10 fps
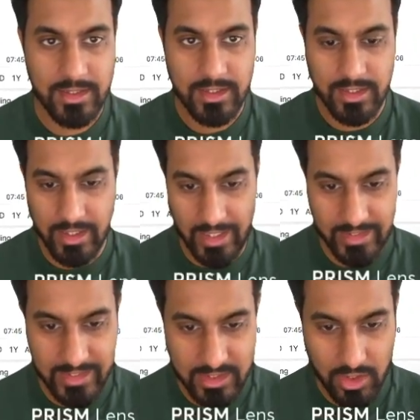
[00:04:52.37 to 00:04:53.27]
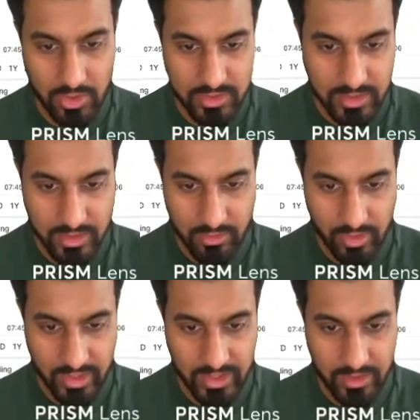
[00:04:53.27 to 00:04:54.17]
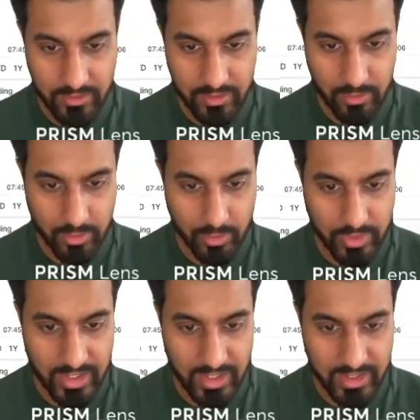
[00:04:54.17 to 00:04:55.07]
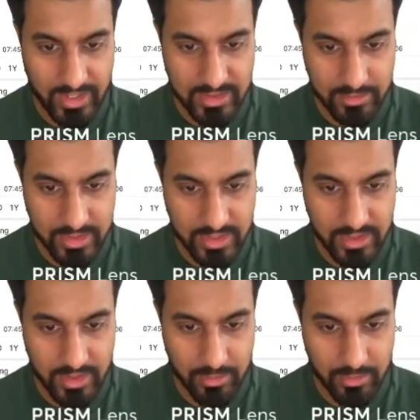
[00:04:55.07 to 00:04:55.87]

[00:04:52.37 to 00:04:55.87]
Now at this lows right here, we had SMT